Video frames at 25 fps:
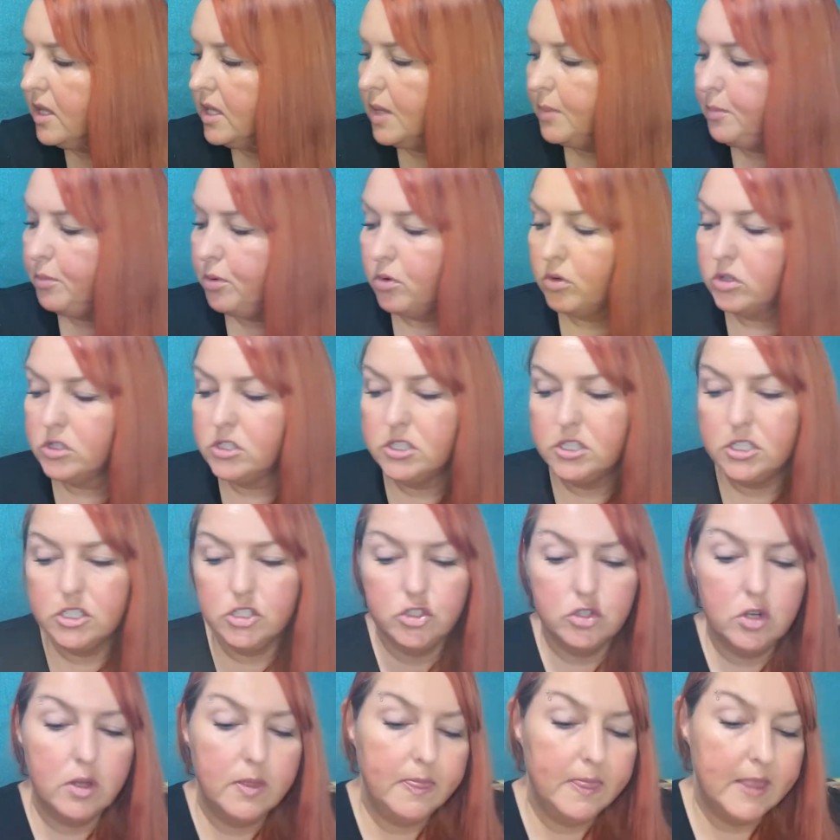The
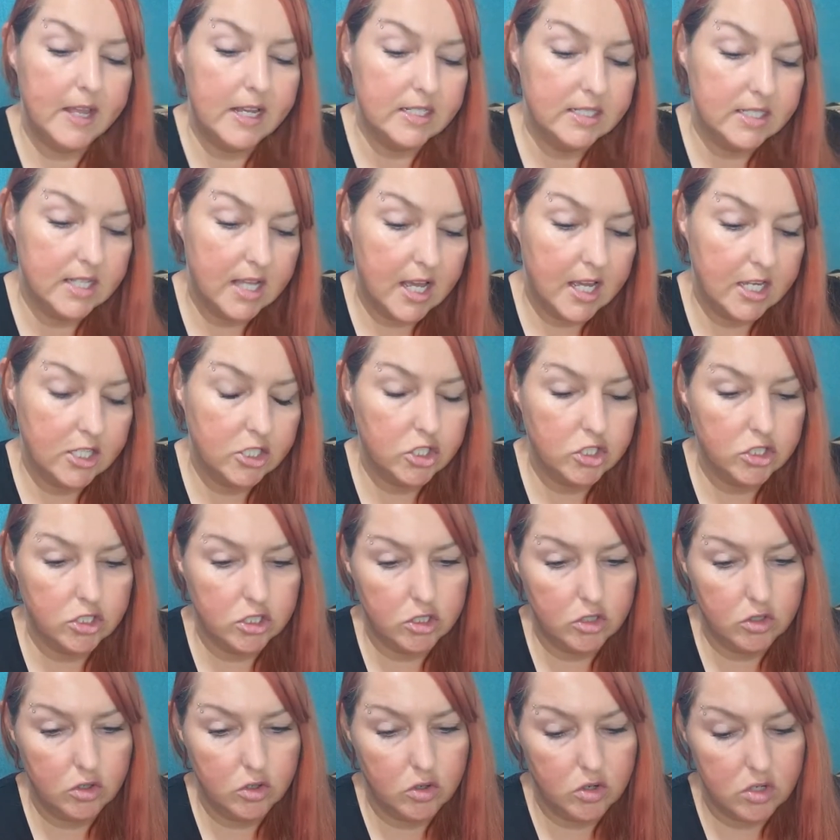postage on this
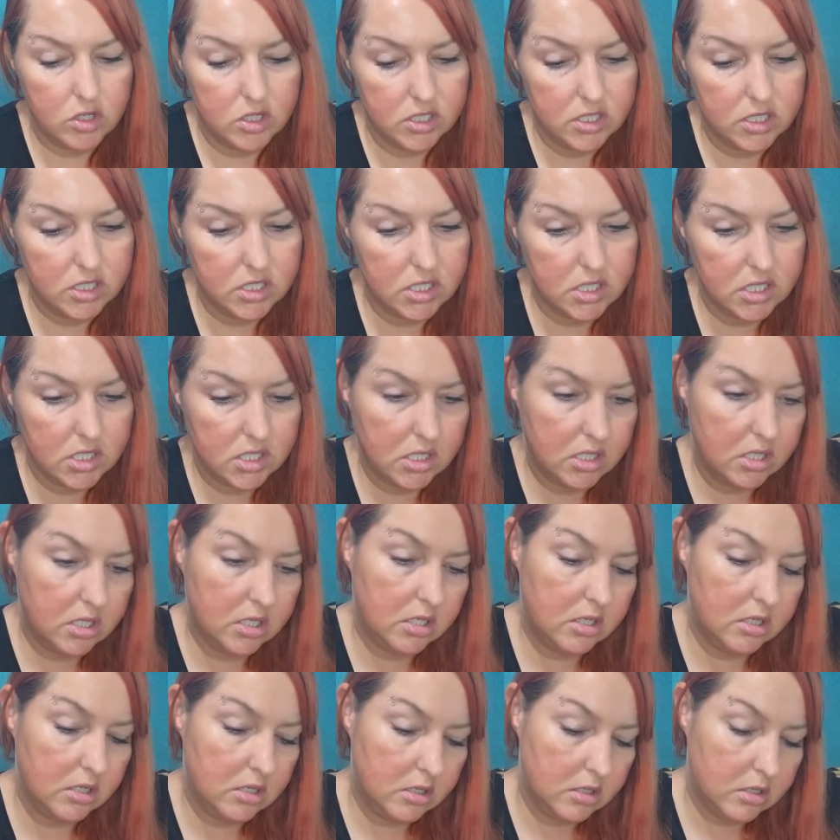actually
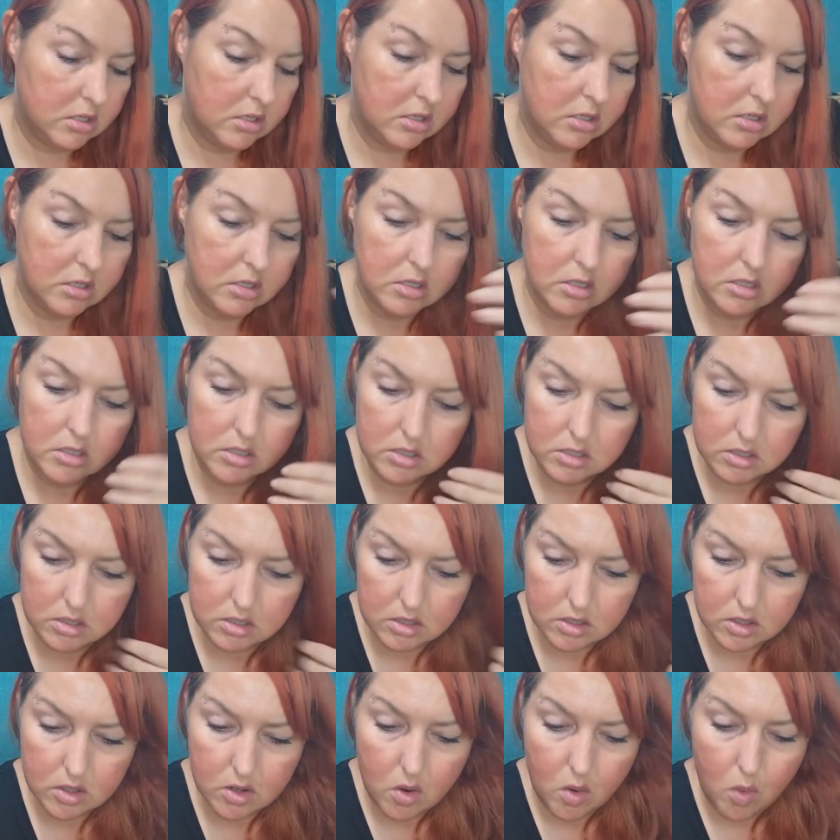cost
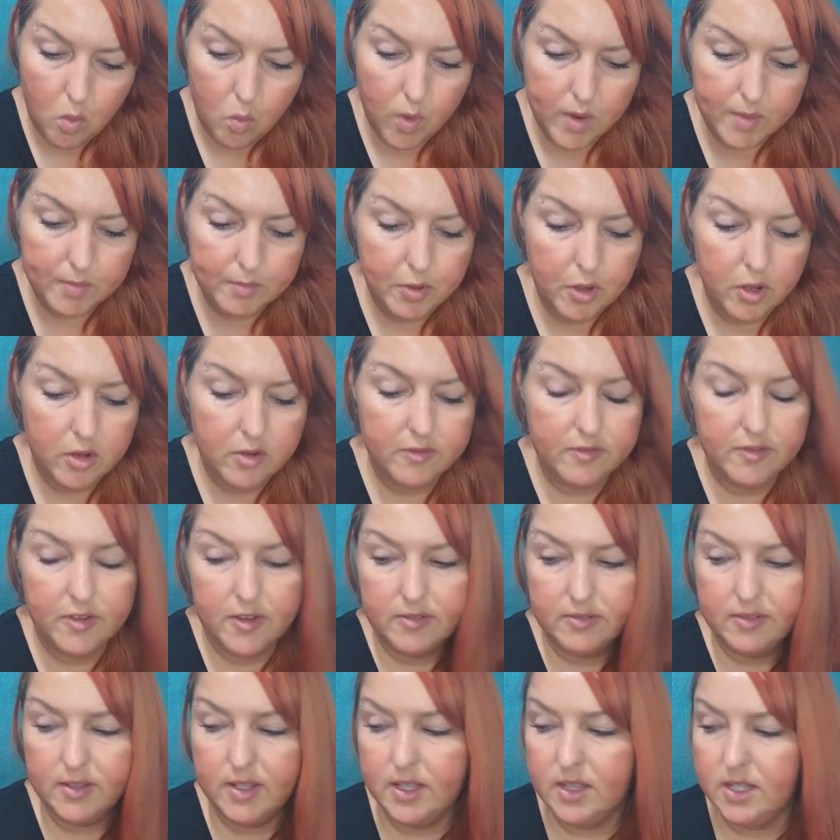
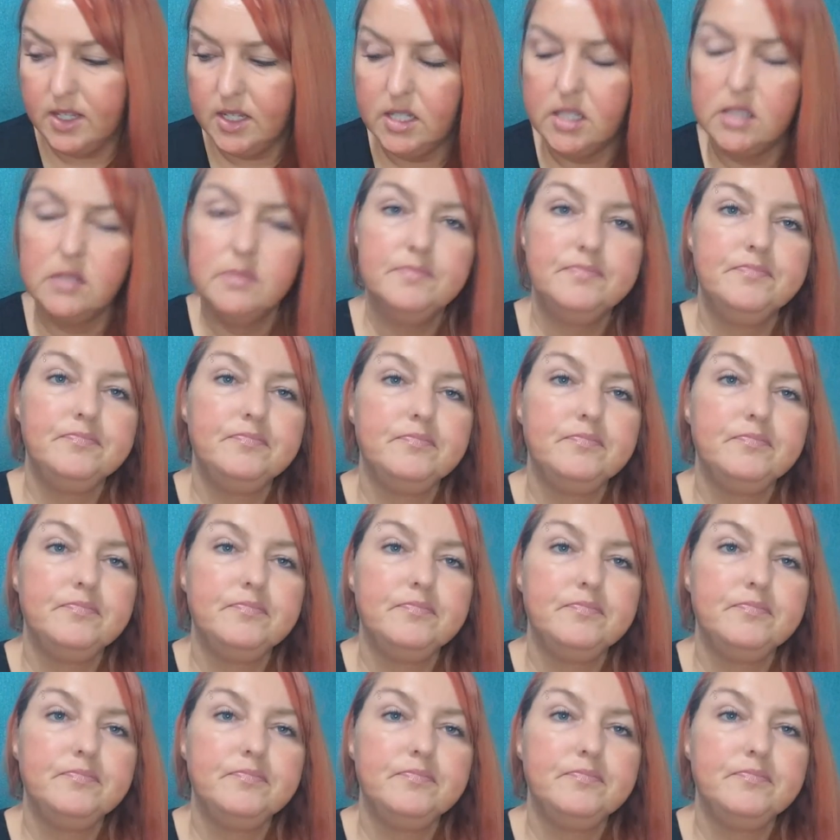£1.53.